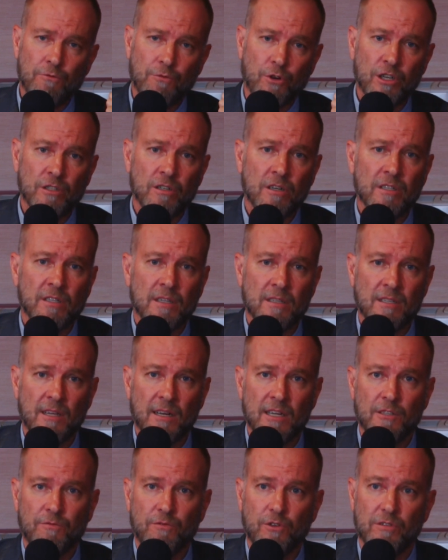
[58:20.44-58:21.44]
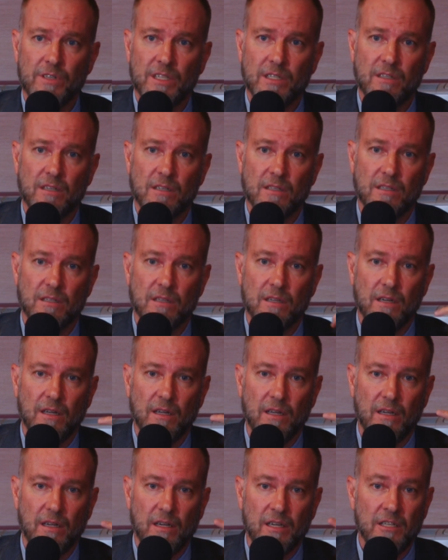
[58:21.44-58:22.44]
For their decisions, for instance,
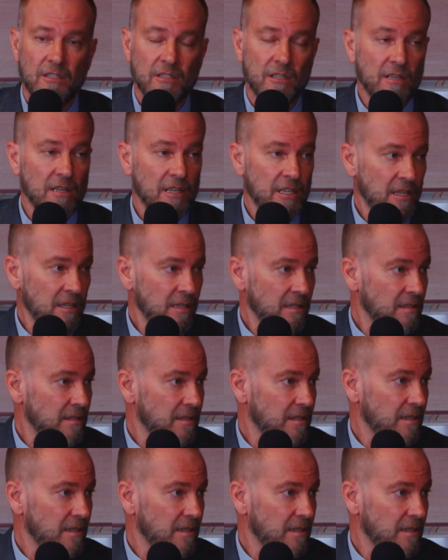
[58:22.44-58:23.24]
Italy